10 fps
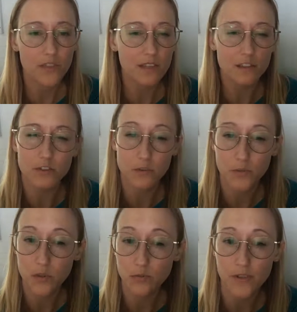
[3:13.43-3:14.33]
didn't just
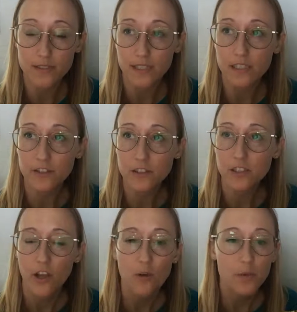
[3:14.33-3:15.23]
build foundation,
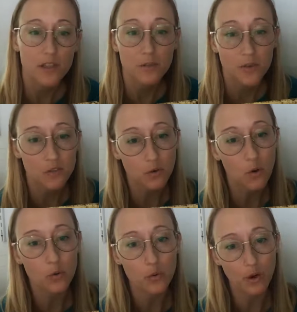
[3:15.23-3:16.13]
but they built the
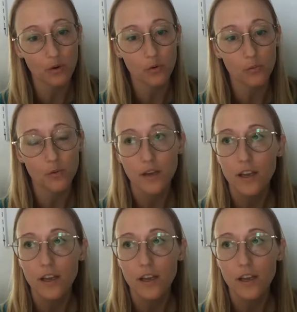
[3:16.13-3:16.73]
whole comb.